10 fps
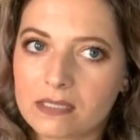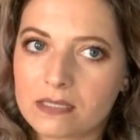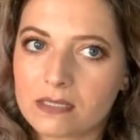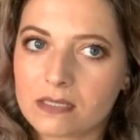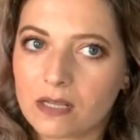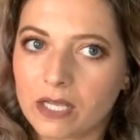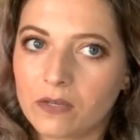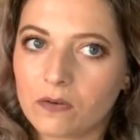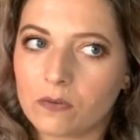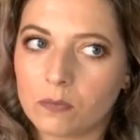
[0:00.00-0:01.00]

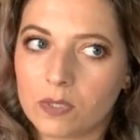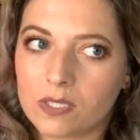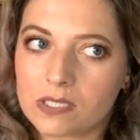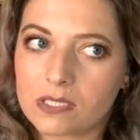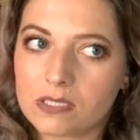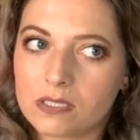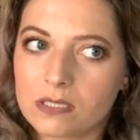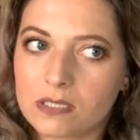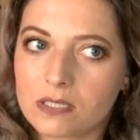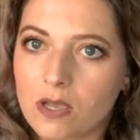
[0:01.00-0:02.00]
cycle was
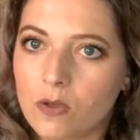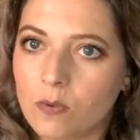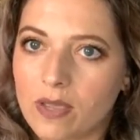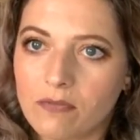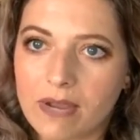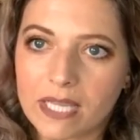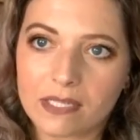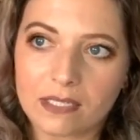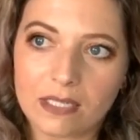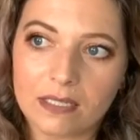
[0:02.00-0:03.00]
so
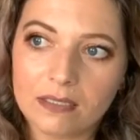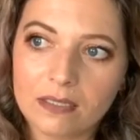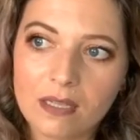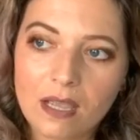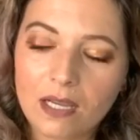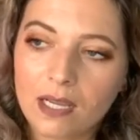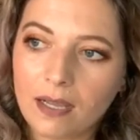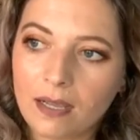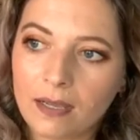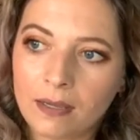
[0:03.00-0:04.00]
irregular,
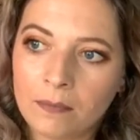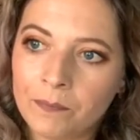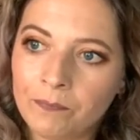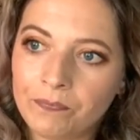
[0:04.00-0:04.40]
and